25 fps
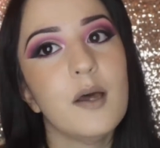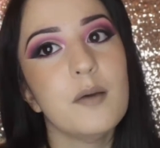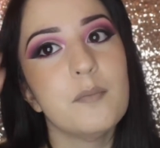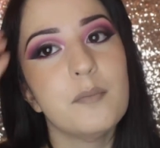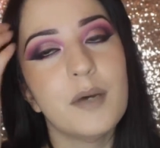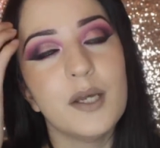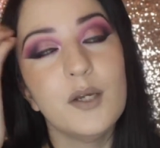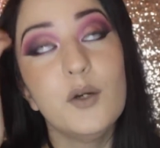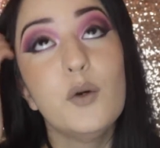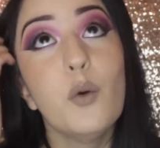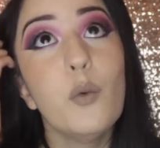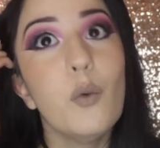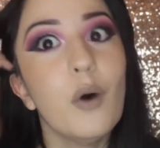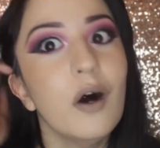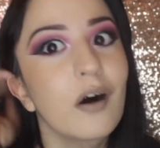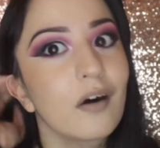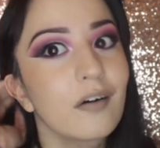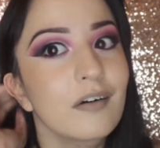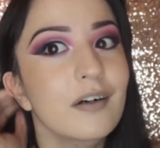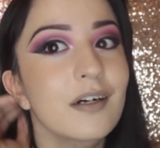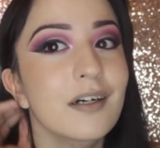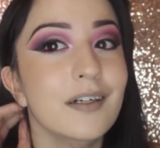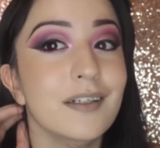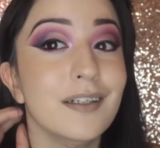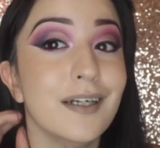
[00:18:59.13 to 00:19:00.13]
My
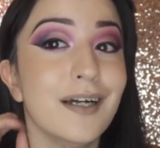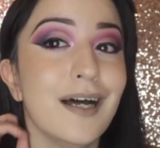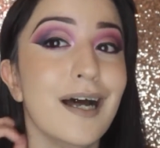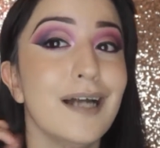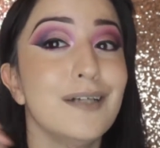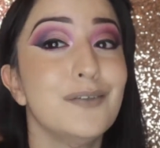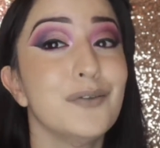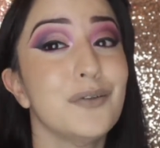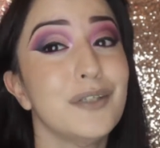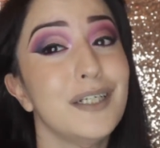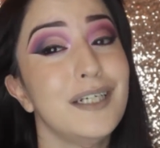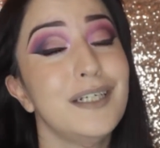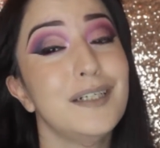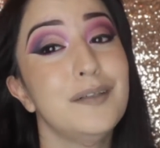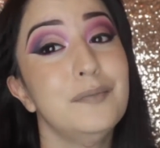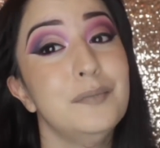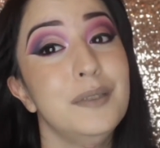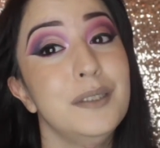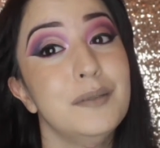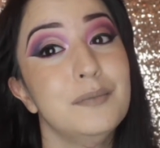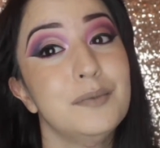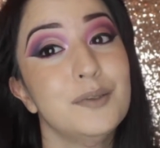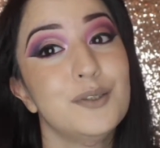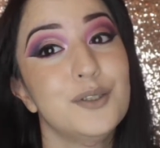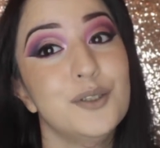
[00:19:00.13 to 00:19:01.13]
goal, I don't think I'll
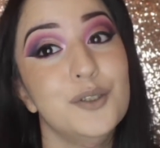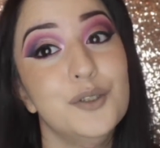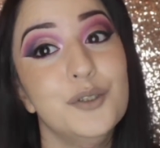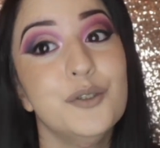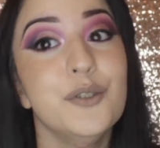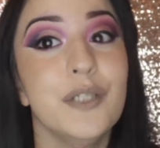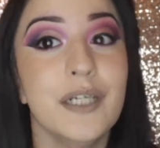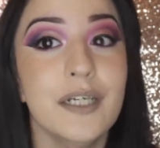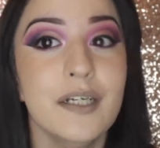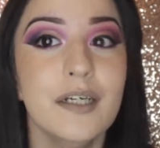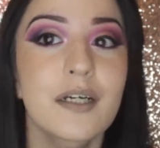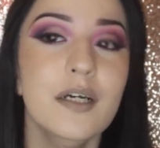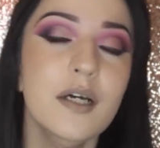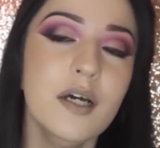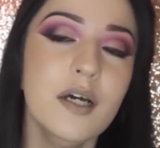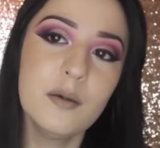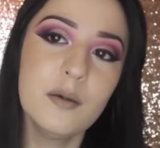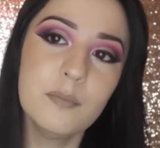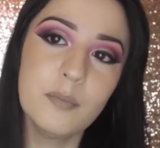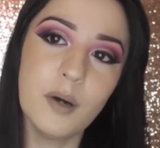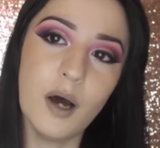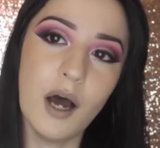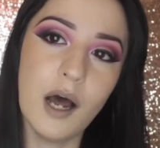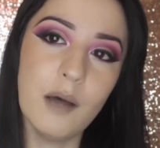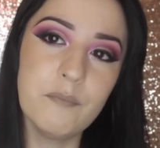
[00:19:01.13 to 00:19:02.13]
be able to do it,
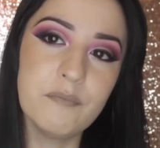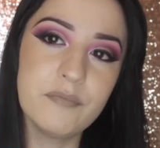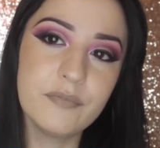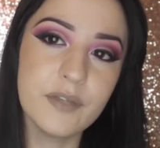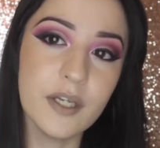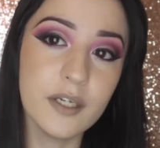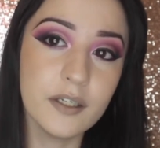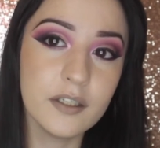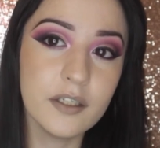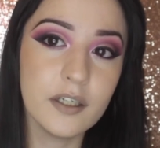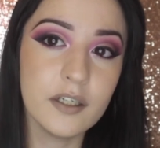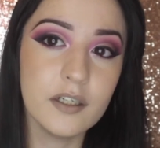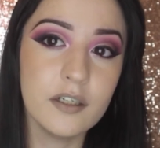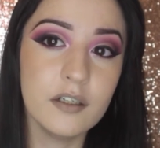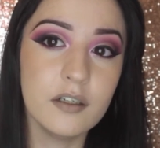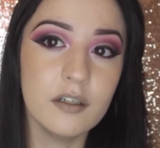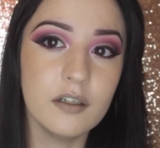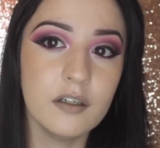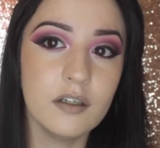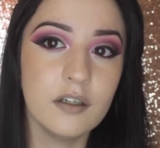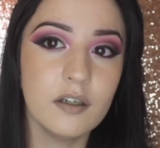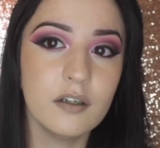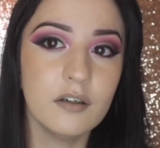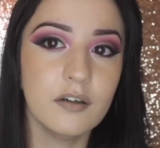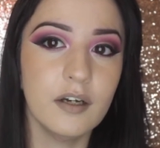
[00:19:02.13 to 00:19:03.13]
but I'm
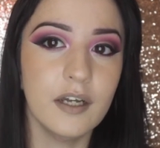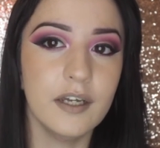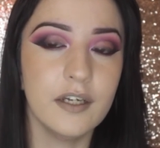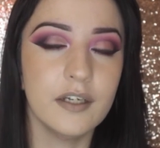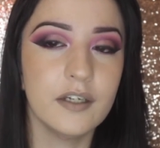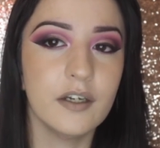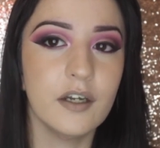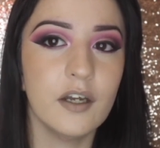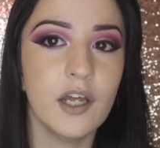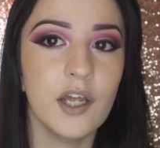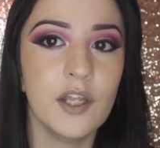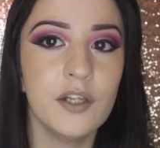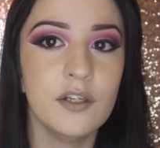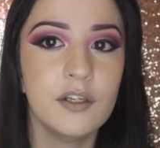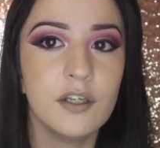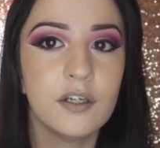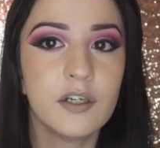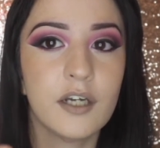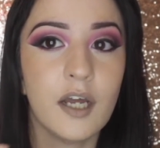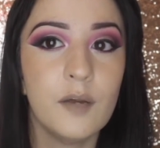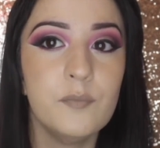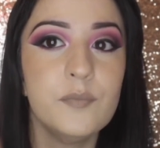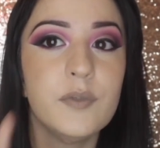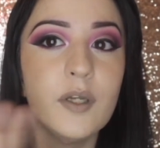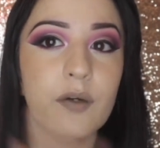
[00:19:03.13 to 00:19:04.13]
thinking like in the
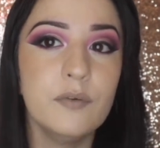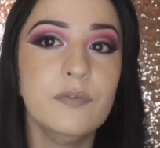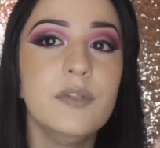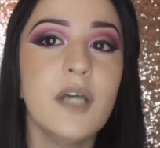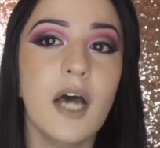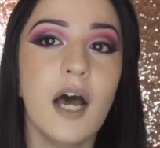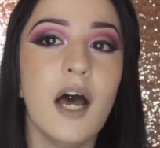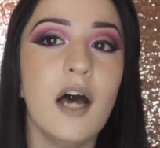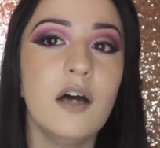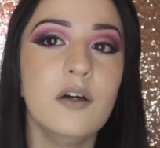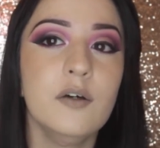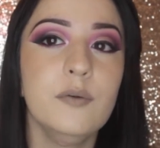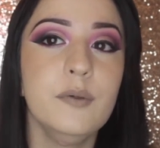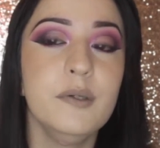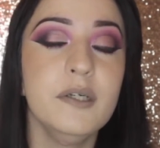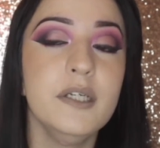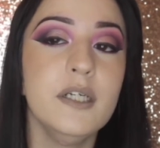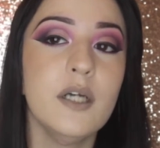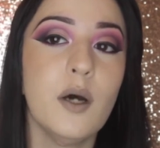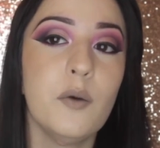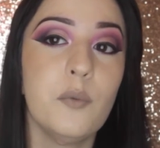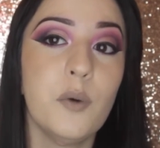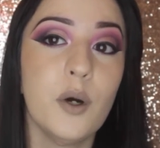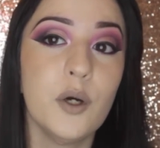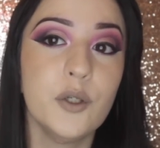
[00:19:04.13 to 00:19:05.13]
countdown to
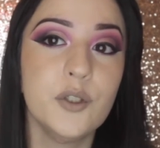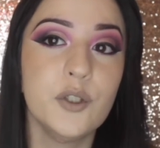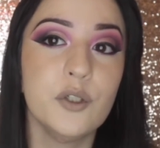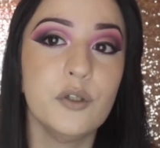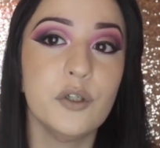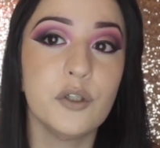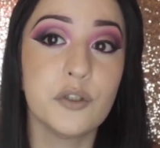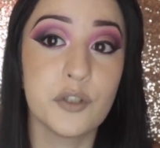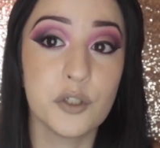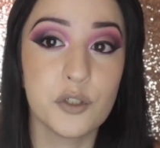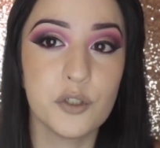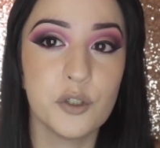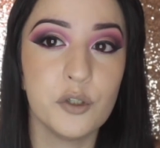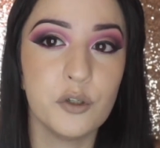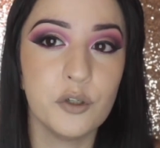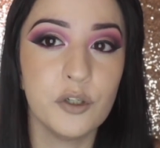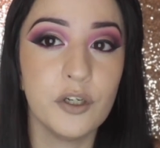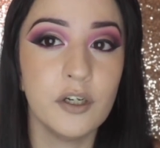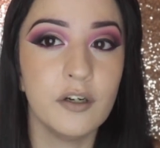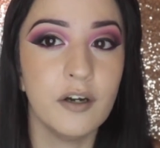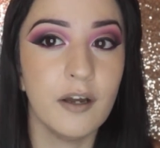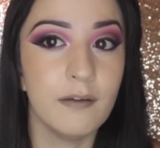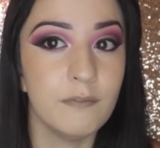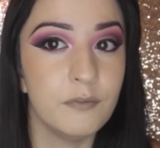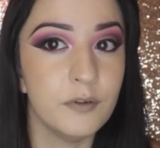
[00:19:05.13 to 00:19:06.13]
Halloween, I want to do a
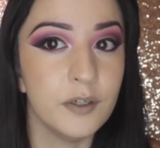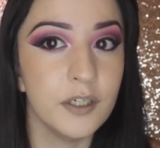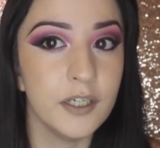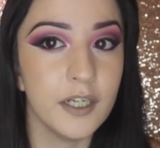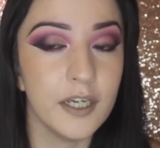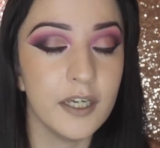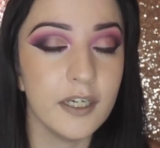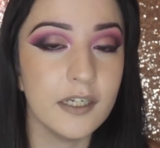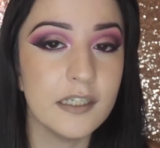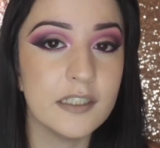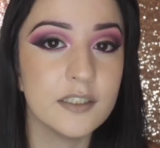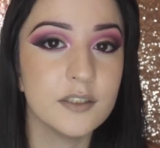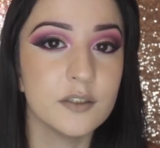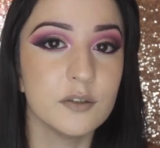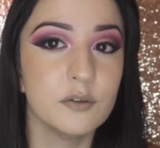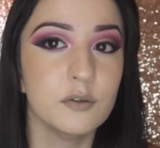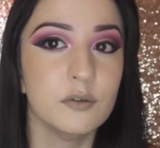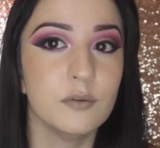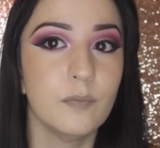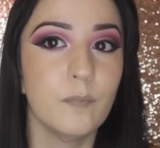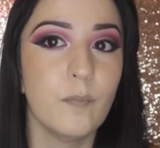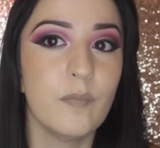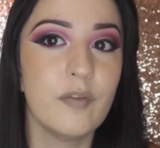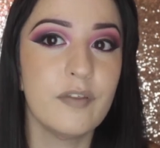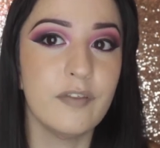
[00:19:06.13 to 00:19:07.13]
tutorial every day, so
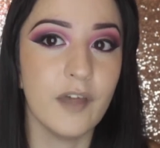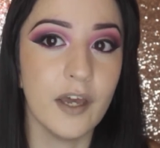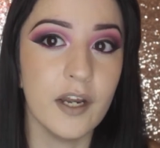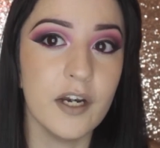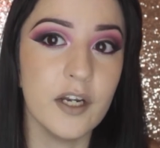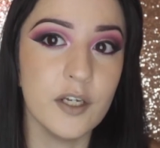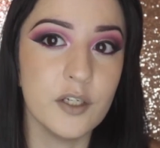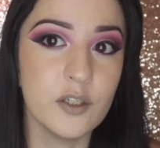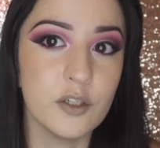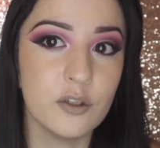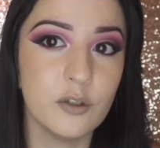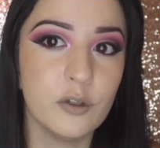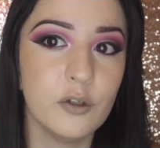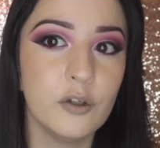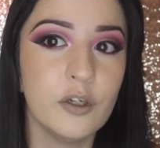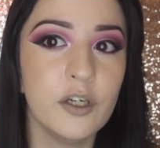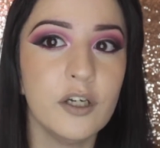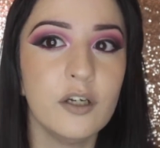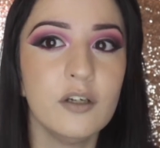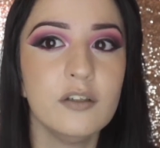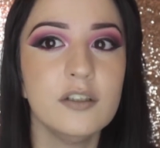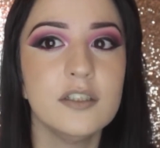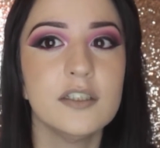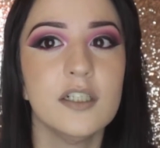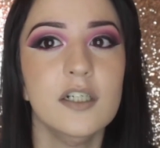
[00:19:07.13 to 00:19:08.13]
30
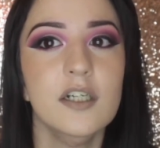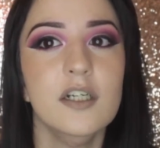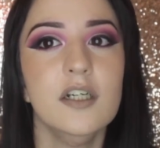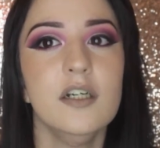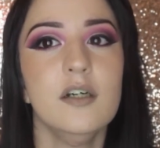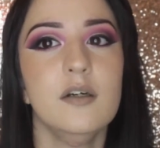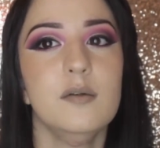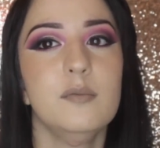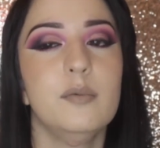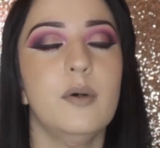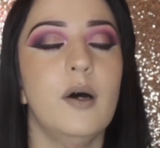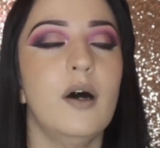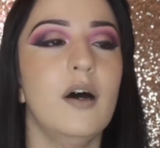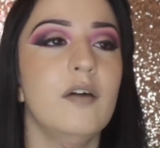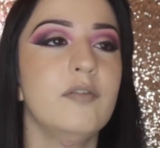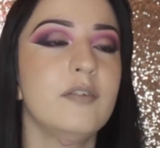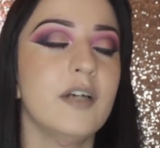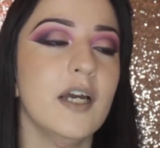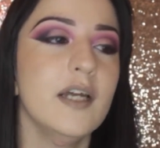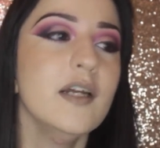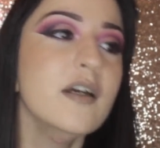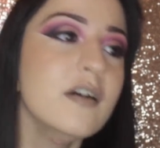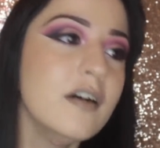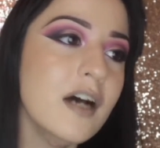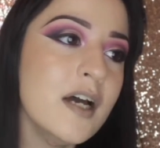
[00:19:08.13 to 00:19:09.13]
tutorials, but I've
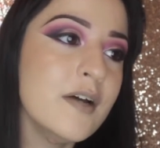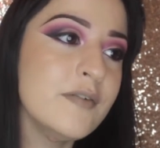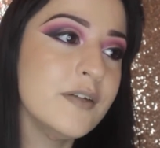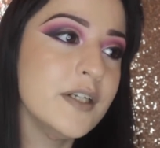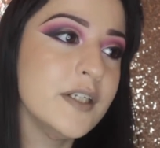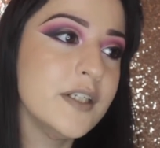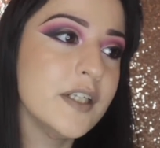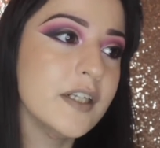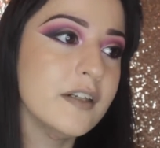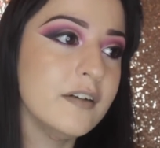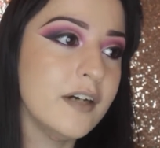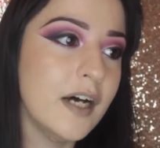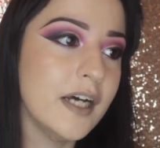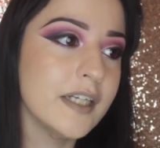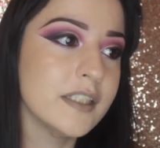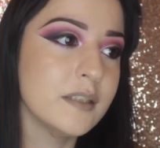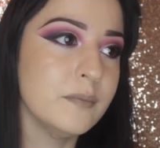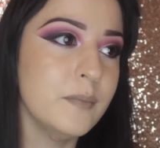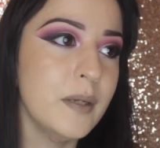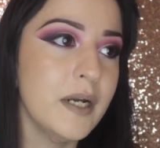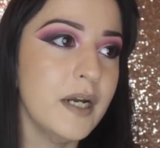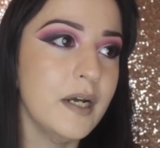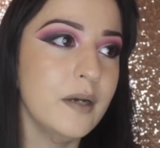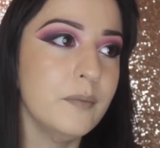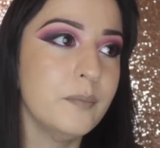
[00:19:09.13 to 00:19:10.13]
kind of left it to the last
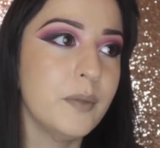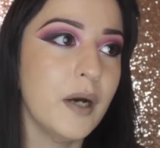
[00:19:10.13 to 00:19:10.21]
minute.